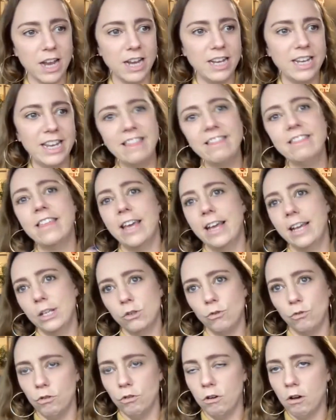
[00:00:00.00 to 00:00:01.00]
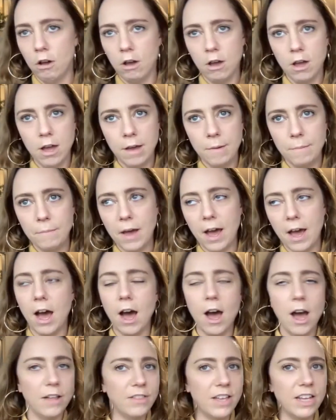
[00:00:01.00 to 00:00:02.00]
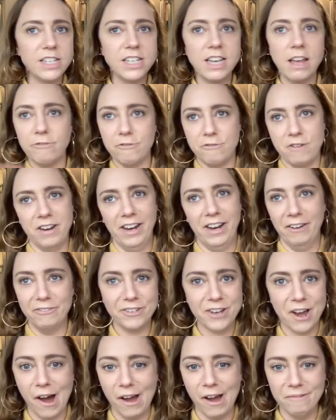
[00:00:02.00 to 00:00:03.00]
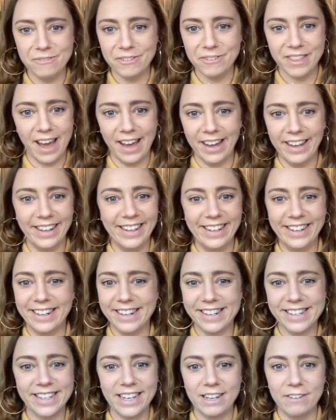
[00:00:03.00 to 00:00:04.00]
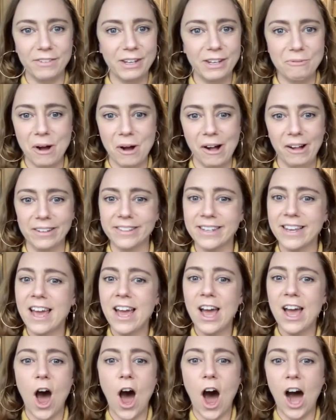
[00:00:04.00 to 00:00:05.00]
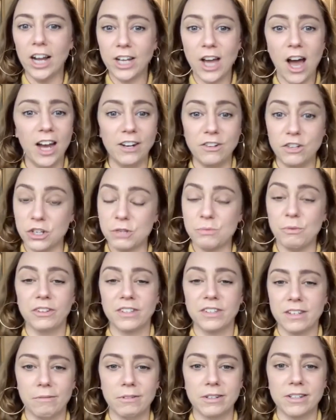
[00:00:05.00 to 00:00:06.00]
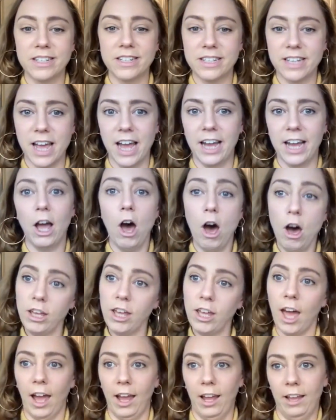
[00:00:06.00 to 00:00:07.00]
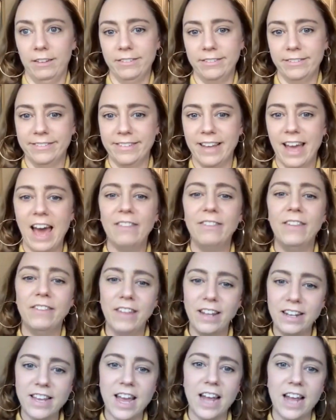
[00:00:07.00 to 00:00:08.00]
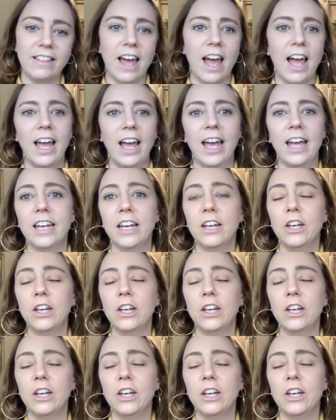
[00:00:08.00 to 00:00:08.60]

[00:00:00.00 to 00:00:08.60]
I did this, or there's never enough time for that in TV world. I kind of just want someone to say, okay, and then they take that in.